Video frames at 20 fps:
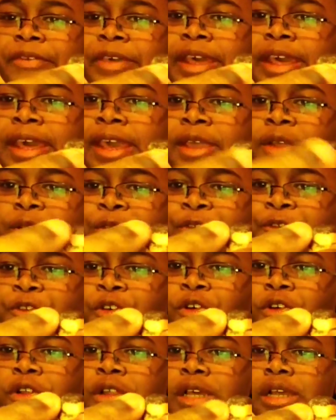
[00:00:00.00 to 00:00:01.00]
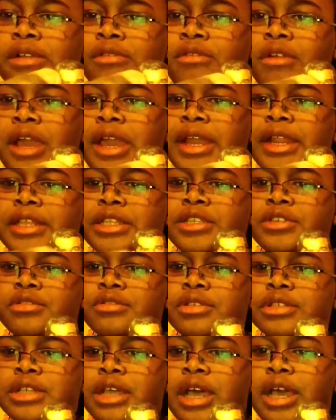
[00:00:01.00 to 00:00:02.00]
hair falling right into
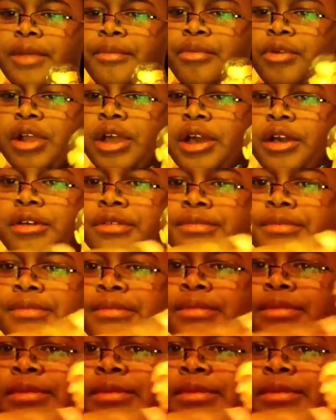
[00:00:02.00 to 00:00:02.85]
his eyebrow.